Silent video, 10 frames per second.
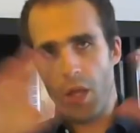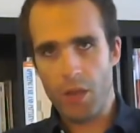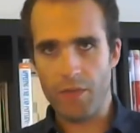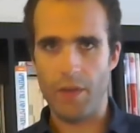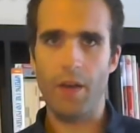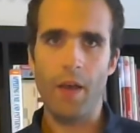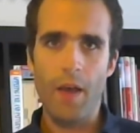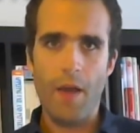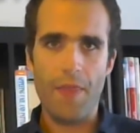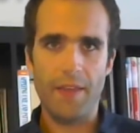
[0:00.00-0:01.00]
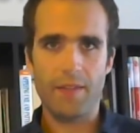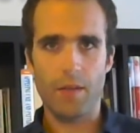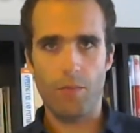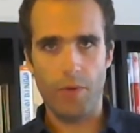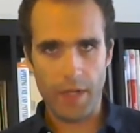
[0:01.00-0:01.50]
over this
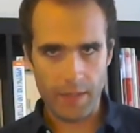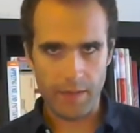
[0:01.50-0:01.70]
subreddit.